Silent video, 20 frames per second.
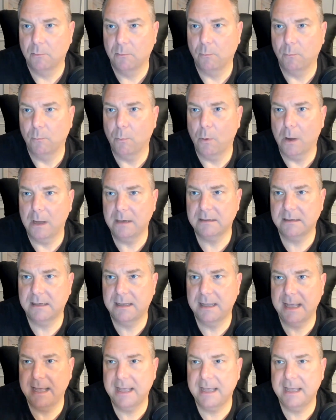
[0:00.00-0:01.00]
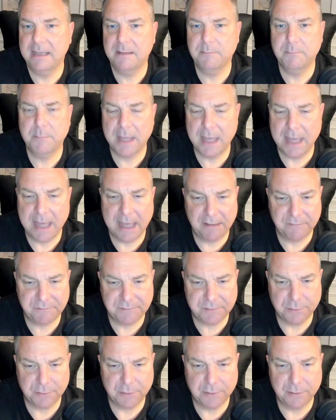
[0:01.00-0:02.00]
What came
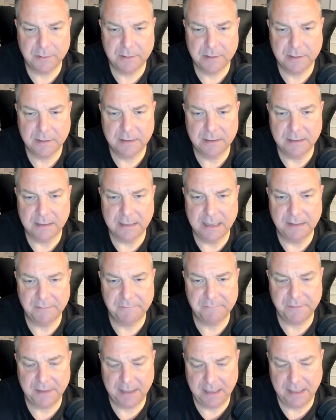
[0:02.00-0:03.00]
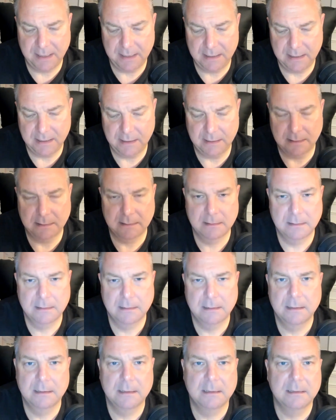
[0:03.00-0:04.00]
after the F80?
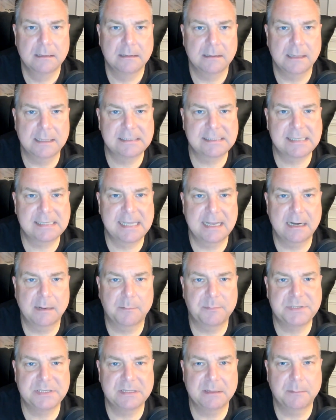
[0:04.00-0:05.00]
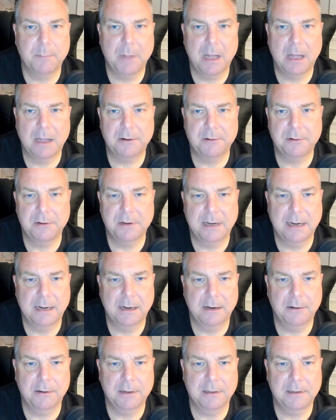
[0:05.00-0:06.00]
Let's get up to the modern
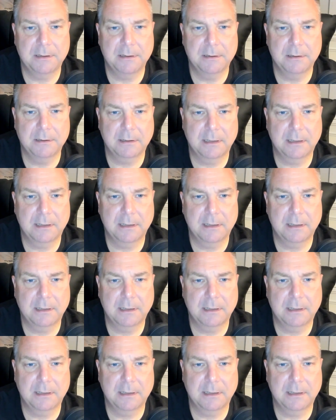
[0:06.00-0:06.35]
era here,